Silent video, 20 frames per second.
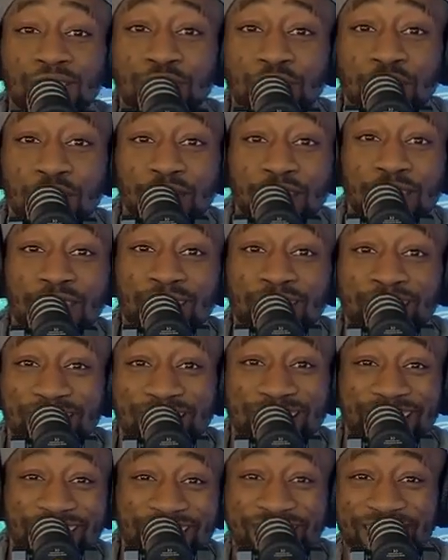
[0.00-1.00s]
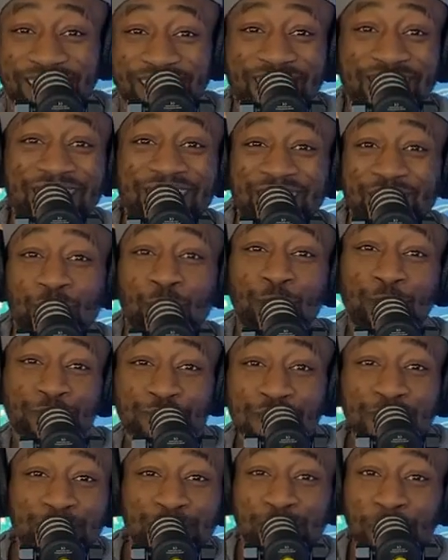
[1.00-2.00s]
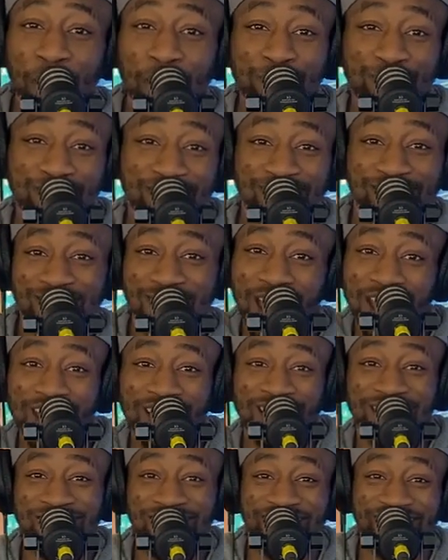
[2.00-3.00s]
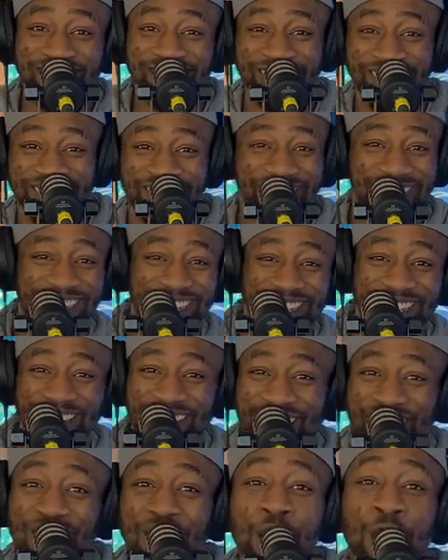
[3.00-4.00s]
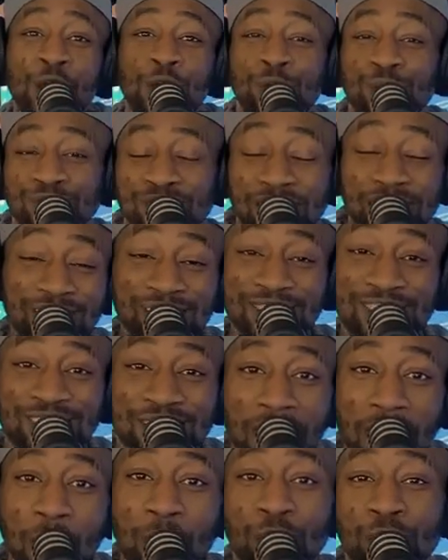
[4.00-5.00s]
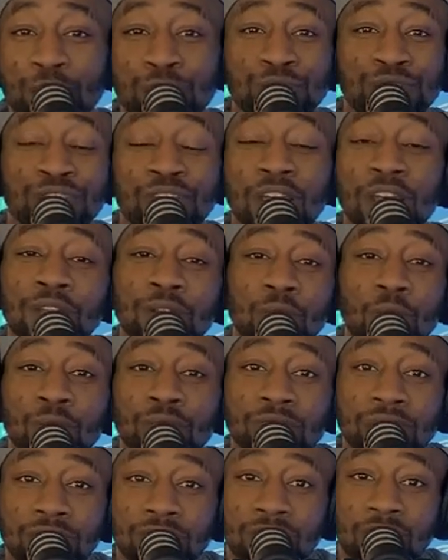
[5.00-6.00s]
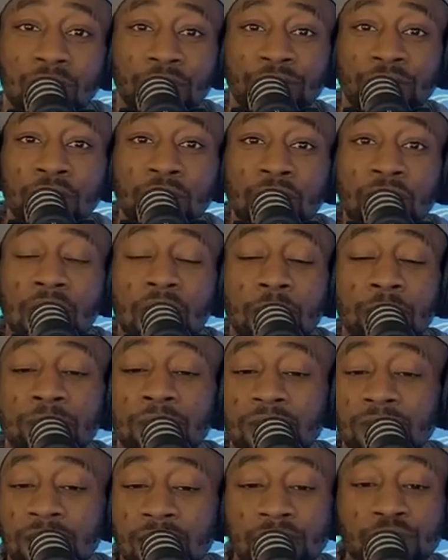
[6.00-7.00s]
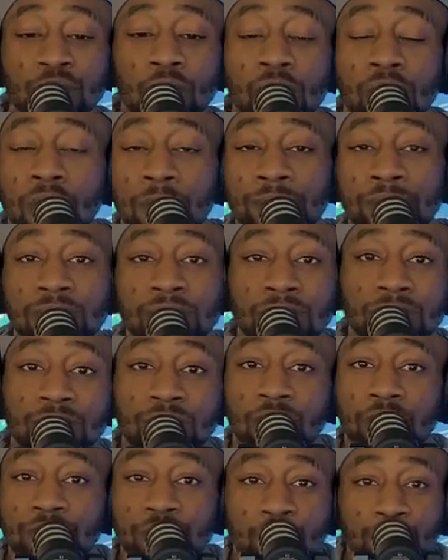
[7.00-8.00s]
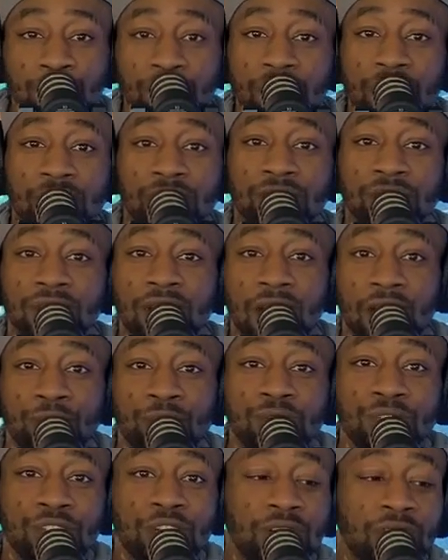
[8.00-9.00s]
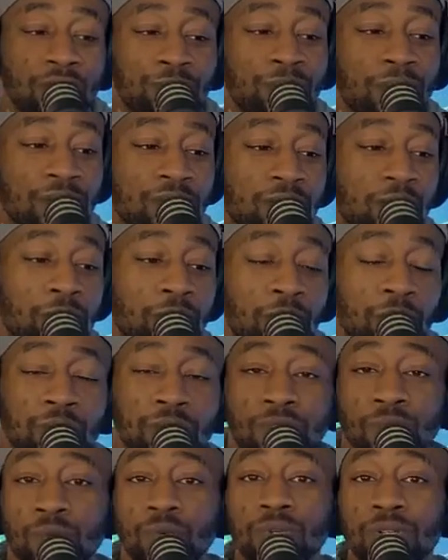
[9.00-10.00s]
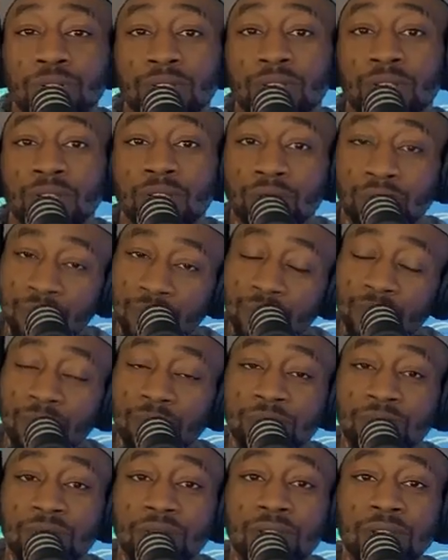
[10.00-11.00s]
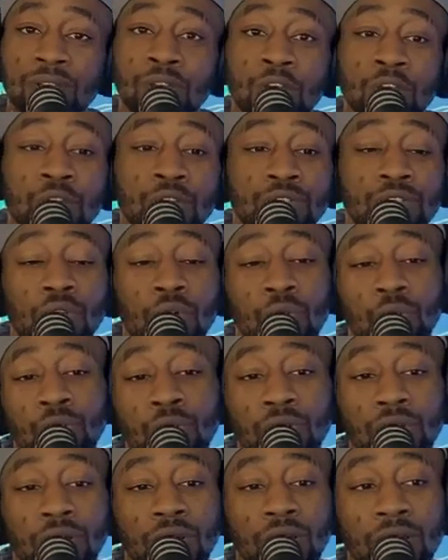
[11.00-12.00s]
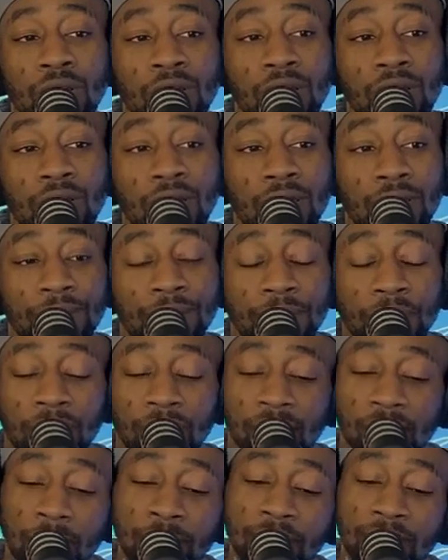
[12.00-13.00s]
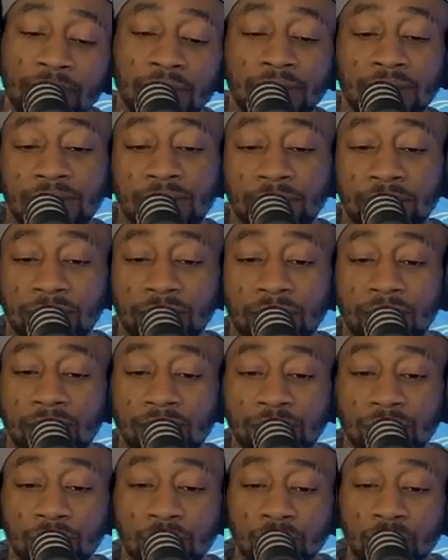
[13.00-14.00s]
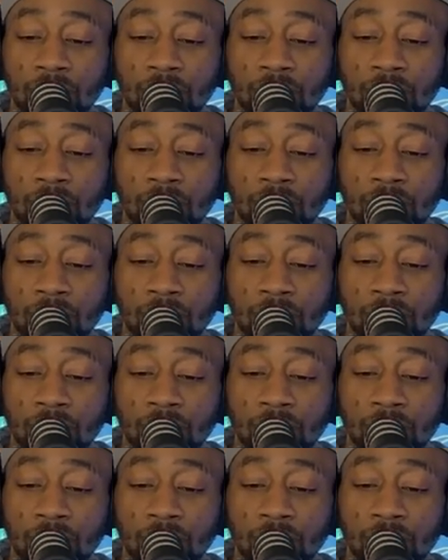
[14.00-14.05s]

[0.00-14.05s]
chick, your feet probably stink. Go take a shower. You're saying all this stuff. I mean, that's all coming to the surface because you got rejected by someone who wasn't worth it. You see what I'm saying? So let me tell you something, guys.